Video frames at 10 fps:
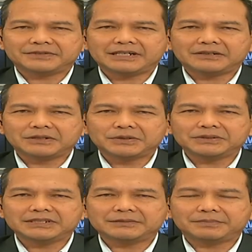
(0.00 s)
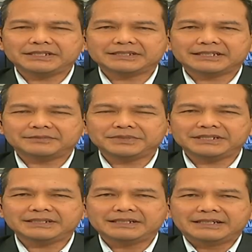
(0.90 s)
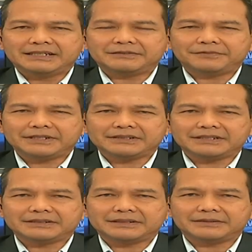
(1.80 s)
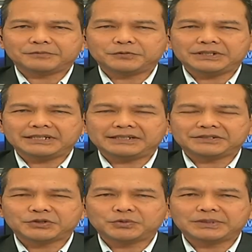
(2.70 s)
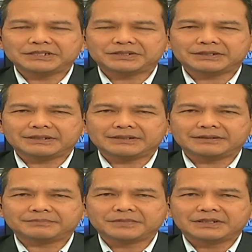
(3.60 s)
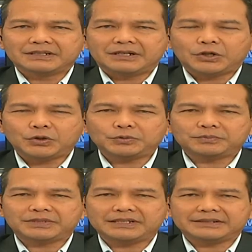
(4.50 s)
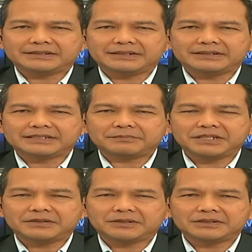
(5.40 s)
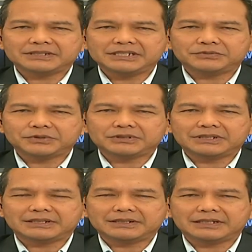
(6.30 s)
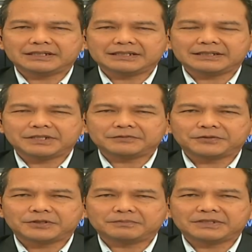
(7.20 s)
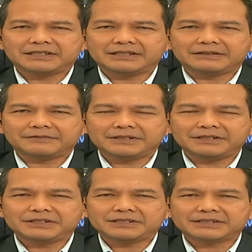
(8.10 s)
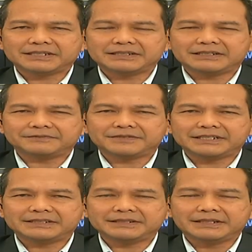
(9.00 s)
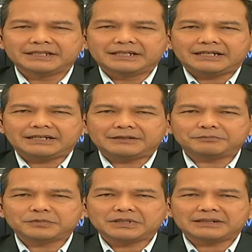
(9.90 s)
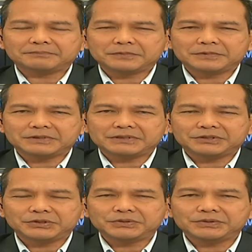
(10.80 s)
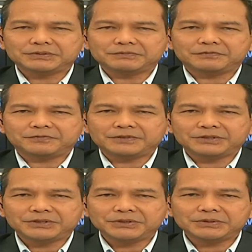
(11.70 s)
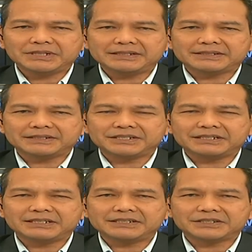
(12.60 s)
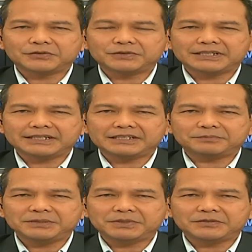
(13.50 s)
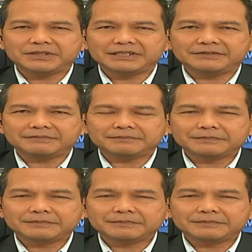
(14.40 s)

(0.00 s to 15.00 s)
of how lonely the place can be, and the fact that um, we had so much. Uh, hope that uh, something concrete would uh, come out from the initial satellite find. Um, do you, do you, as a journalist over there and the people over there,